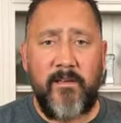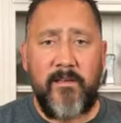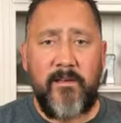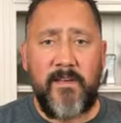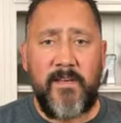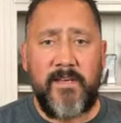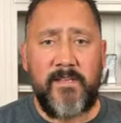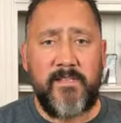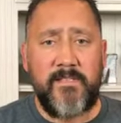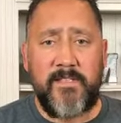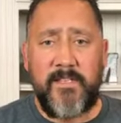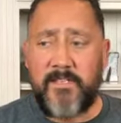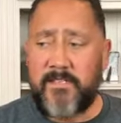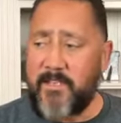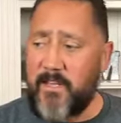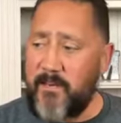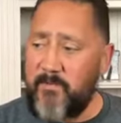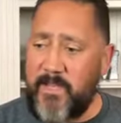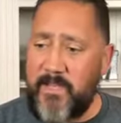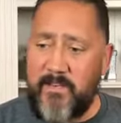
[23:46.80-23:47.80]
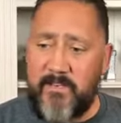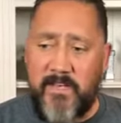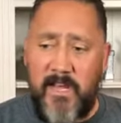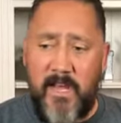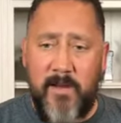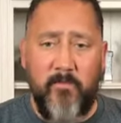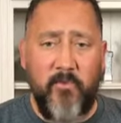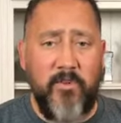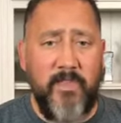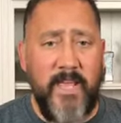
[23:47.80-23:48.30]
Is this going to be the
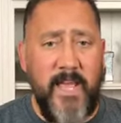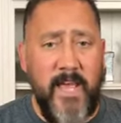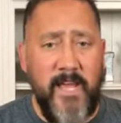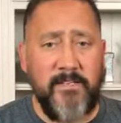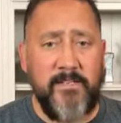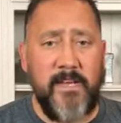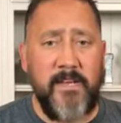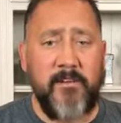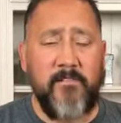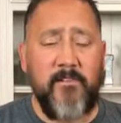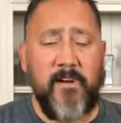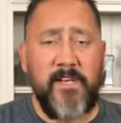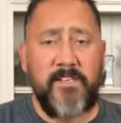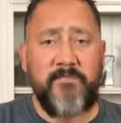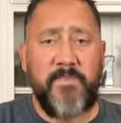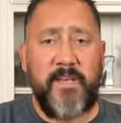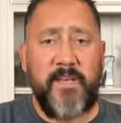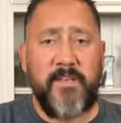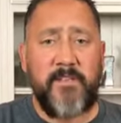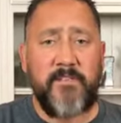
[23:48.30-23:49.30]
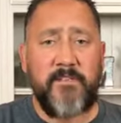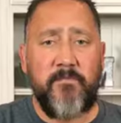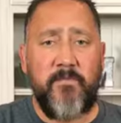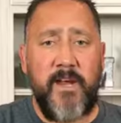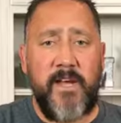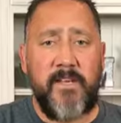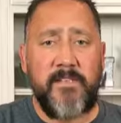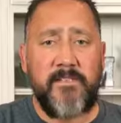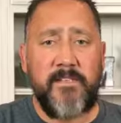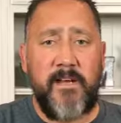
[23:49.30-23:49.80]
time where the Antichrist begins to
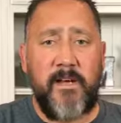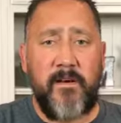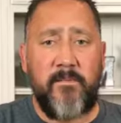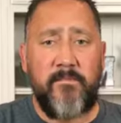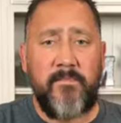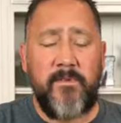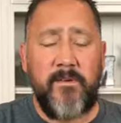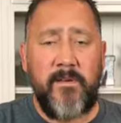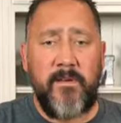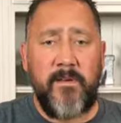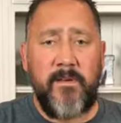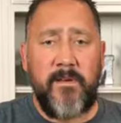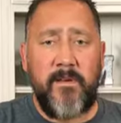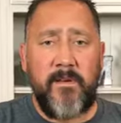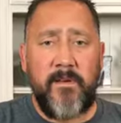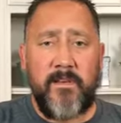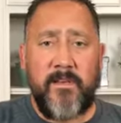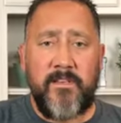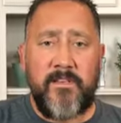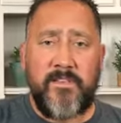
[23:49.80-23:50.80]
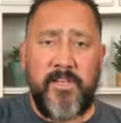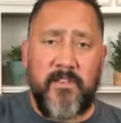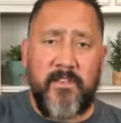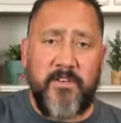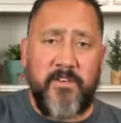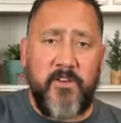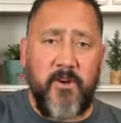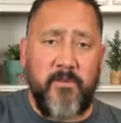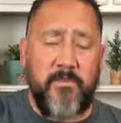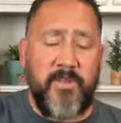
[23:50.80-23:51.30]
rise up? You saw the
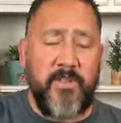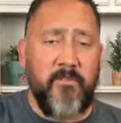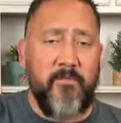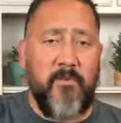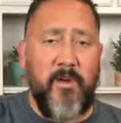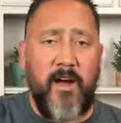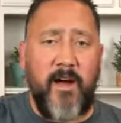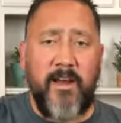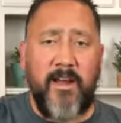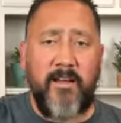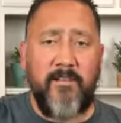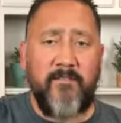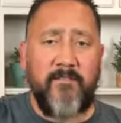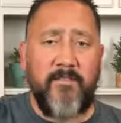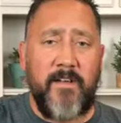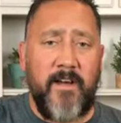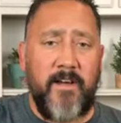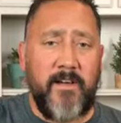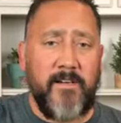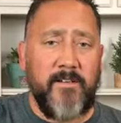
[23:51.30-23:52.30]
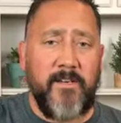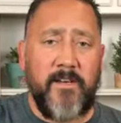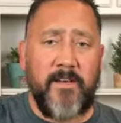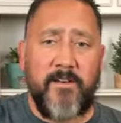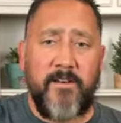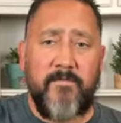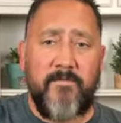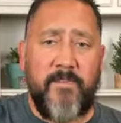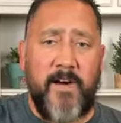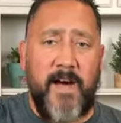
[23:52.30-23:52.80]
Dome of the Rock
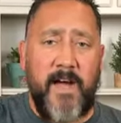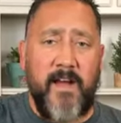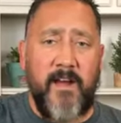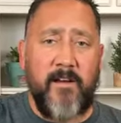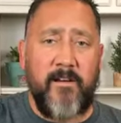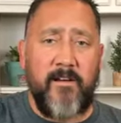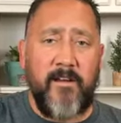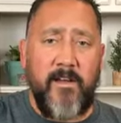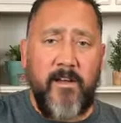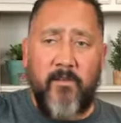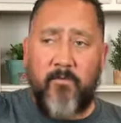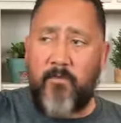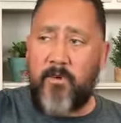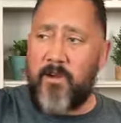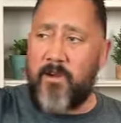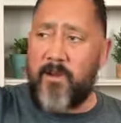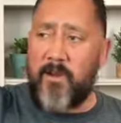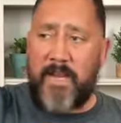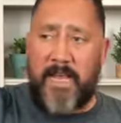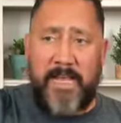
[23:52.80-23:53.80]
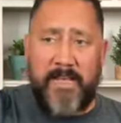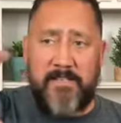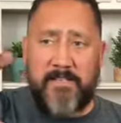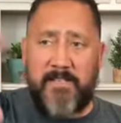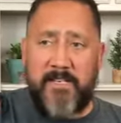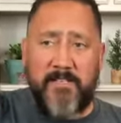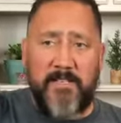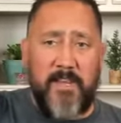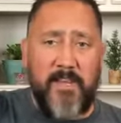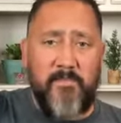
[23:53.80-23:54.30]
under fire. Where is
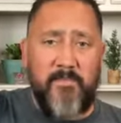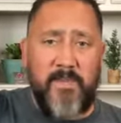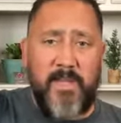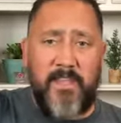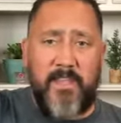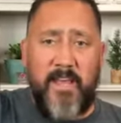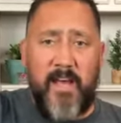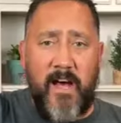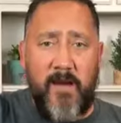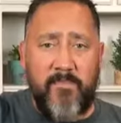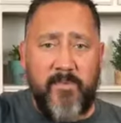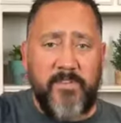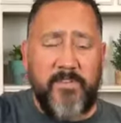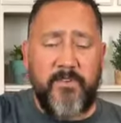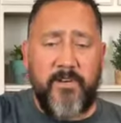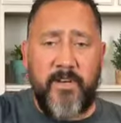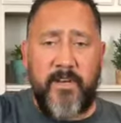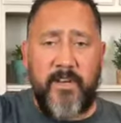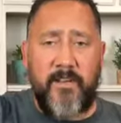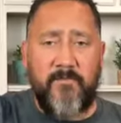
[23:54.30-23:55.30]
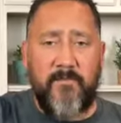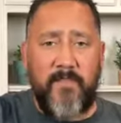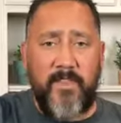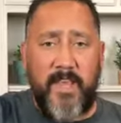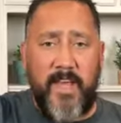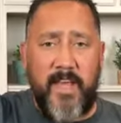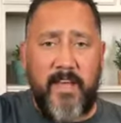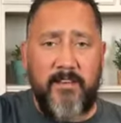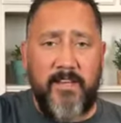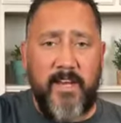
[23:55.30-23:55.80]
this going to be the opportunity for
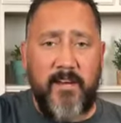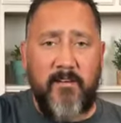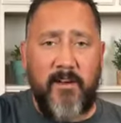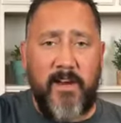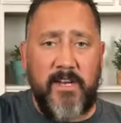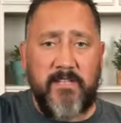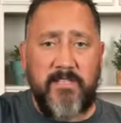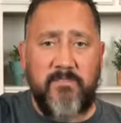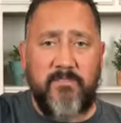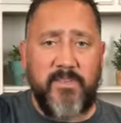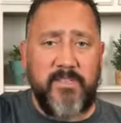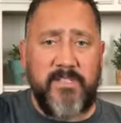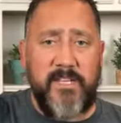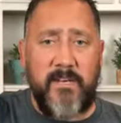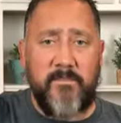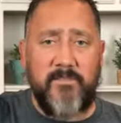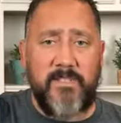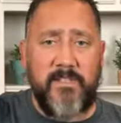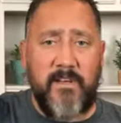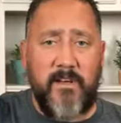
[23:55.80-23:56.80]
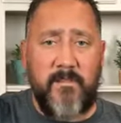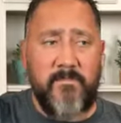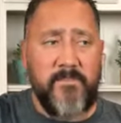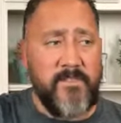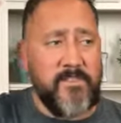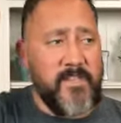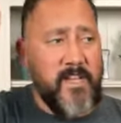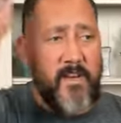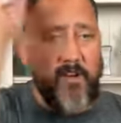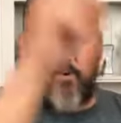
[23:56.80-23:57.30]
the Antichrist to present himself and
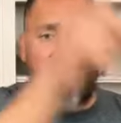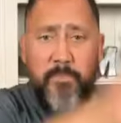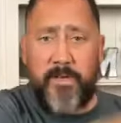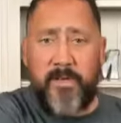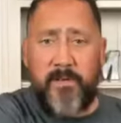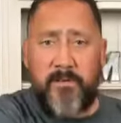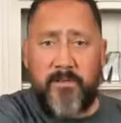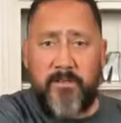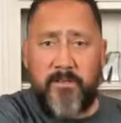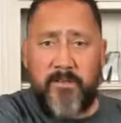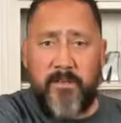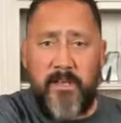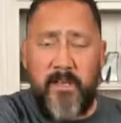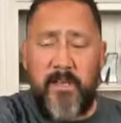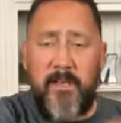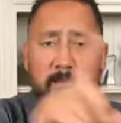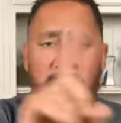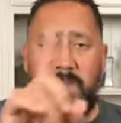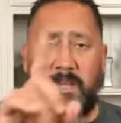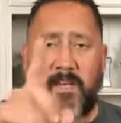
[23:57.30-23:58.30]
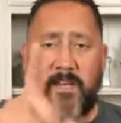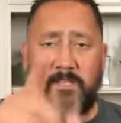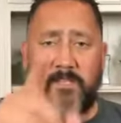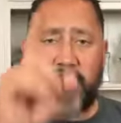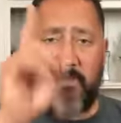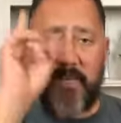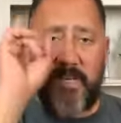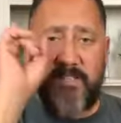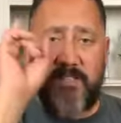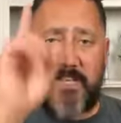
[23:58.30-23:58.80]
say, "Go build"? Because
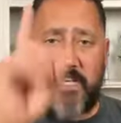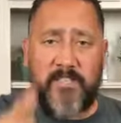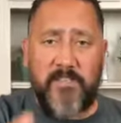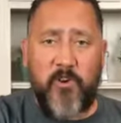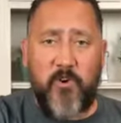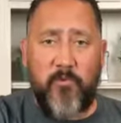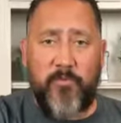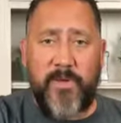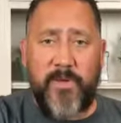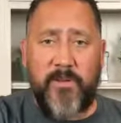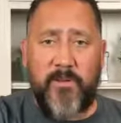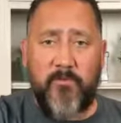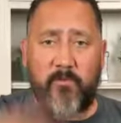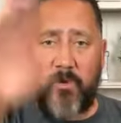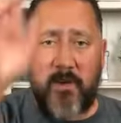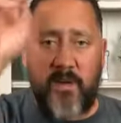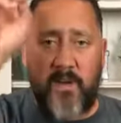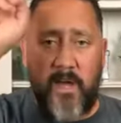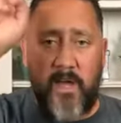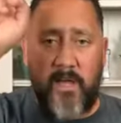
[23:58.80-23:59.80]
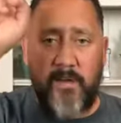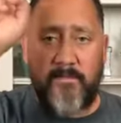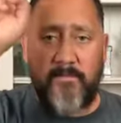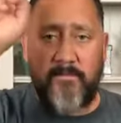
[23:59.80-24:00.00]
when he says go build, we're gone.